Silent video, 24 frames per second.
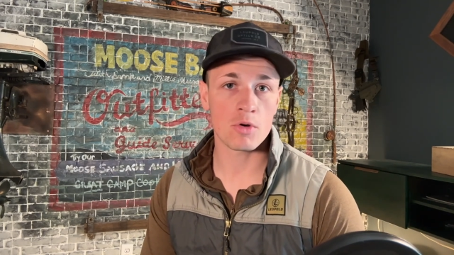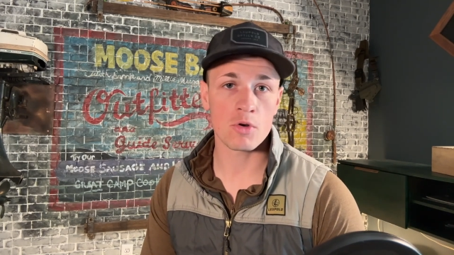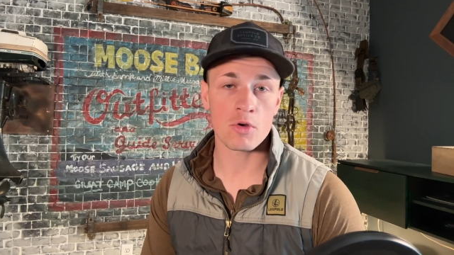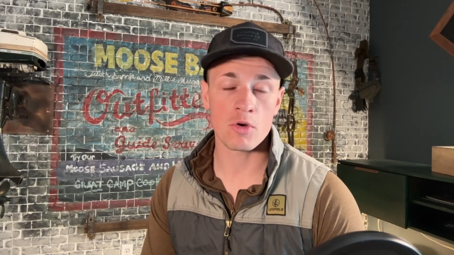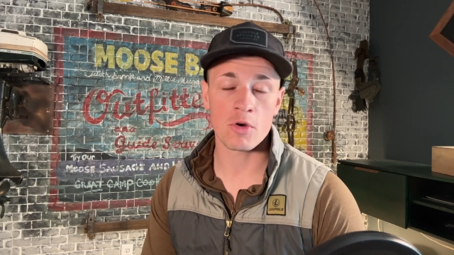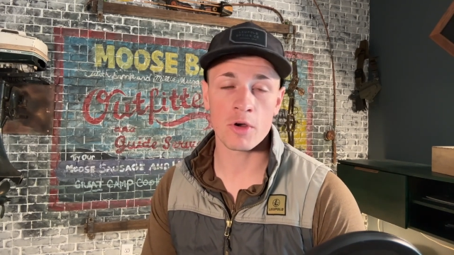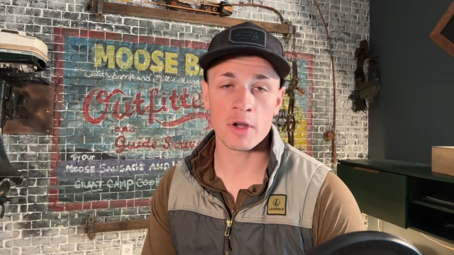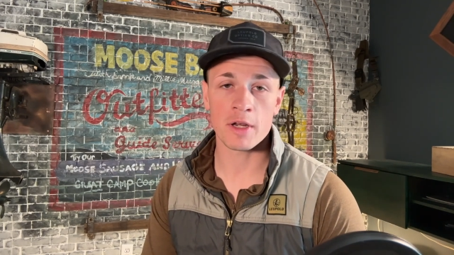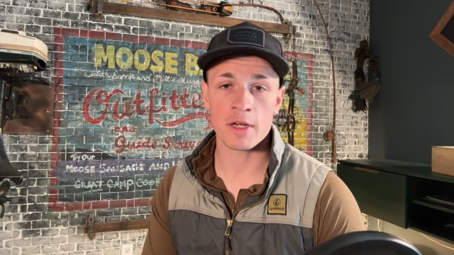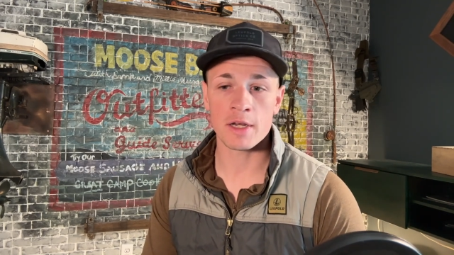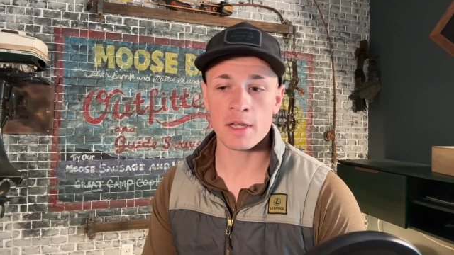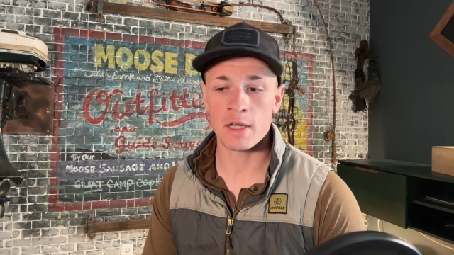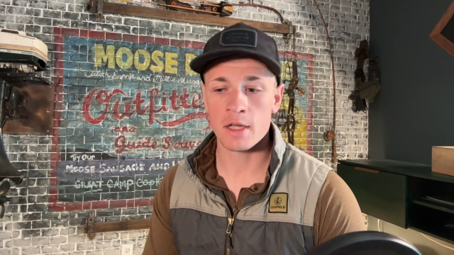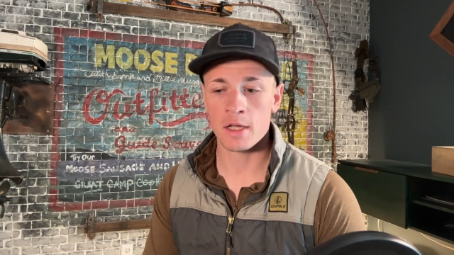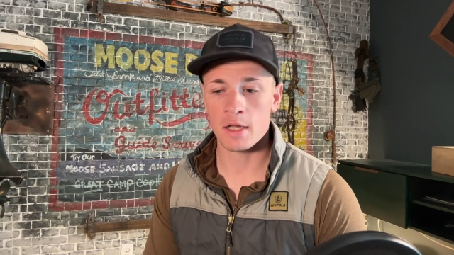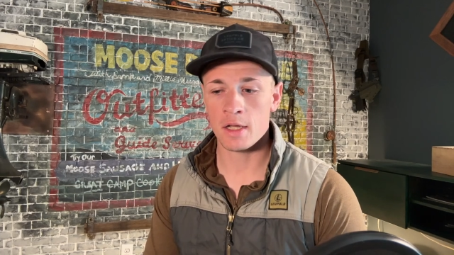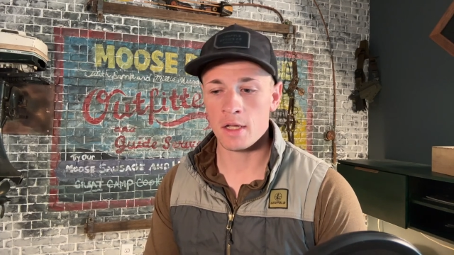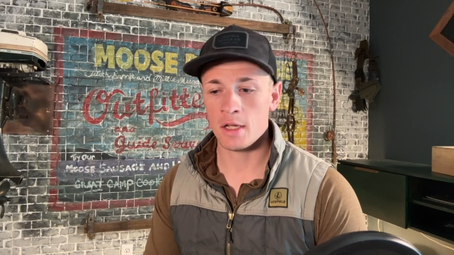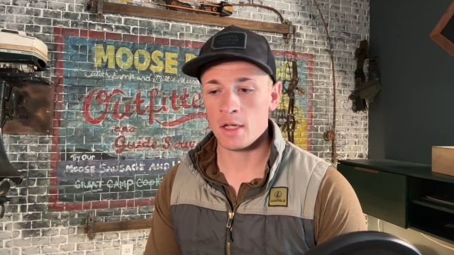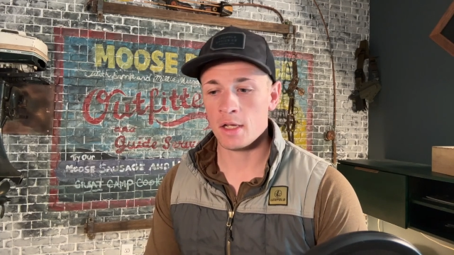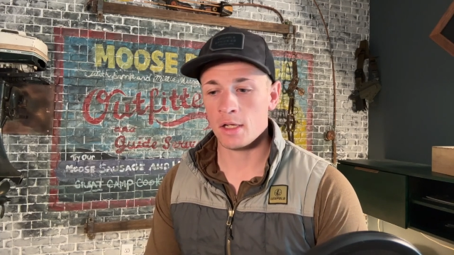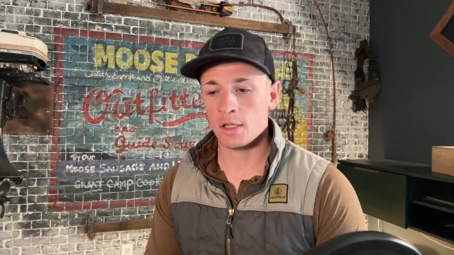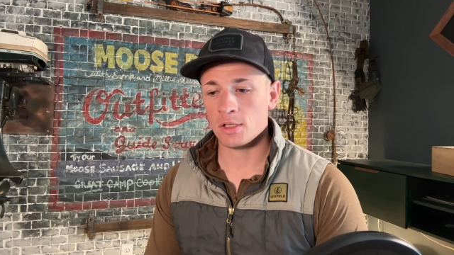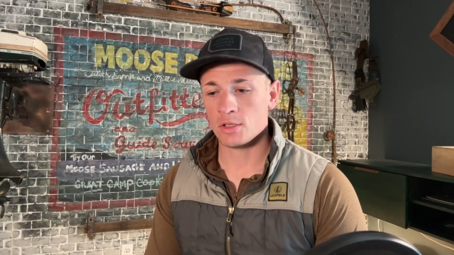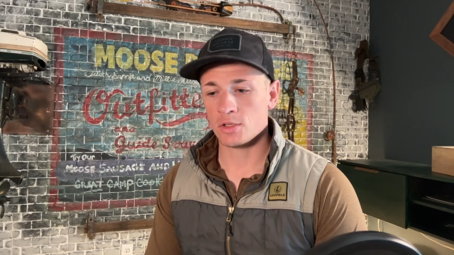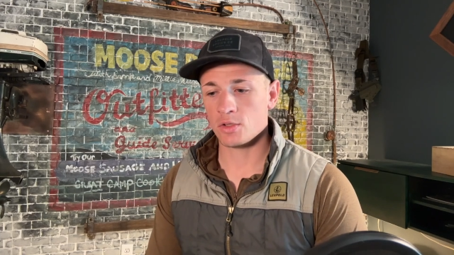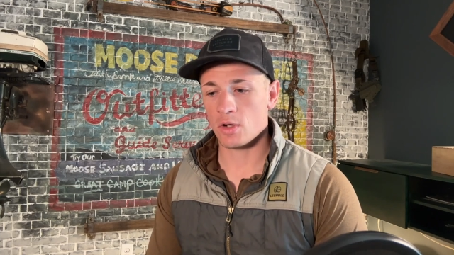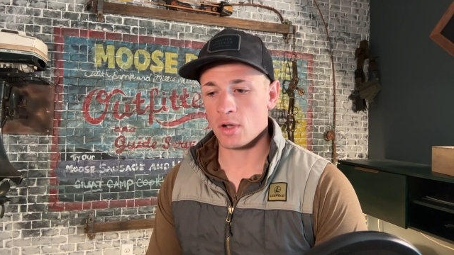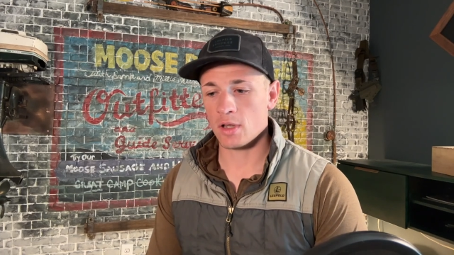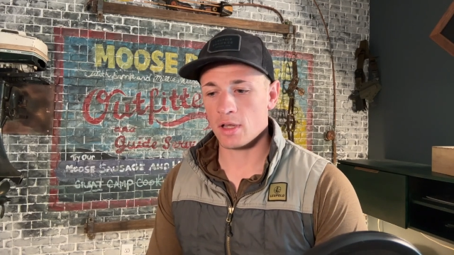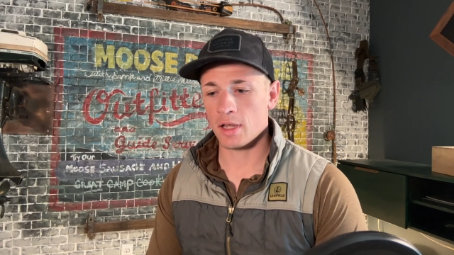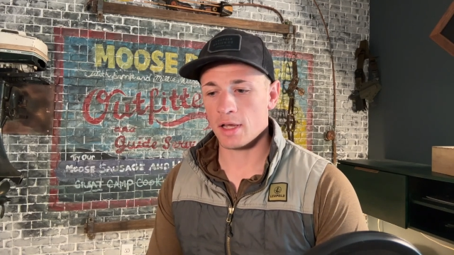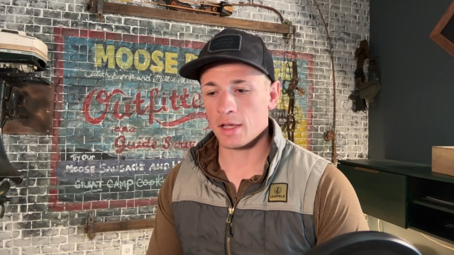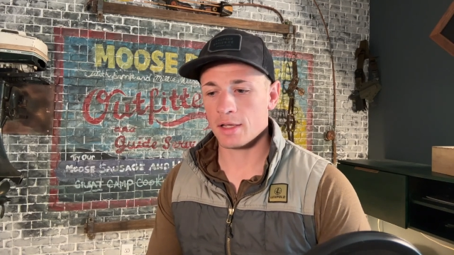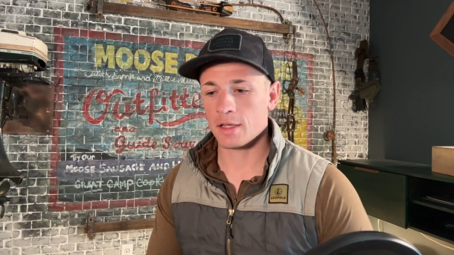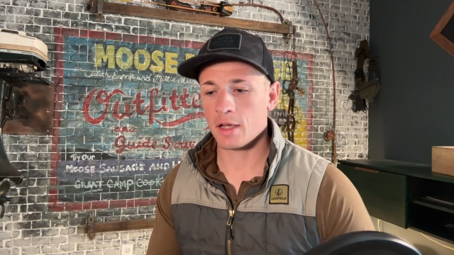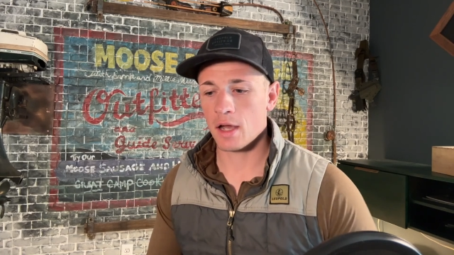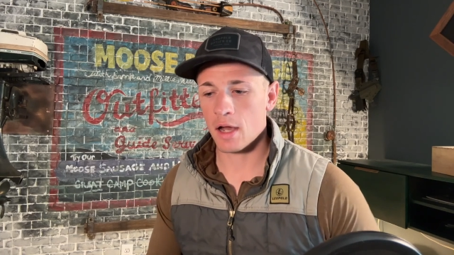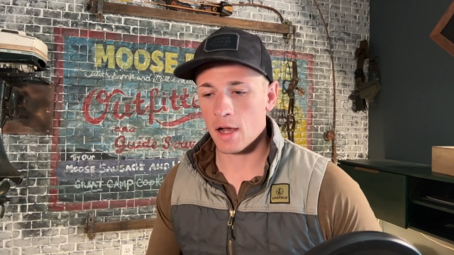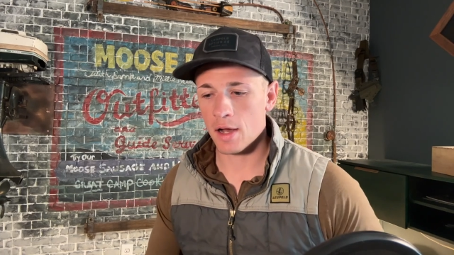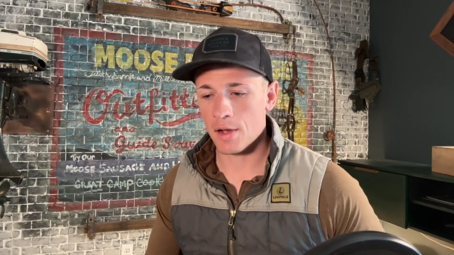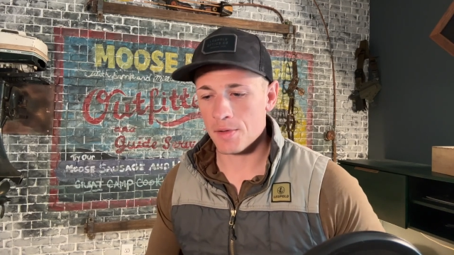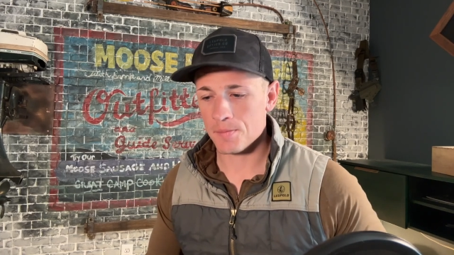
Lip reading: annoying. So I like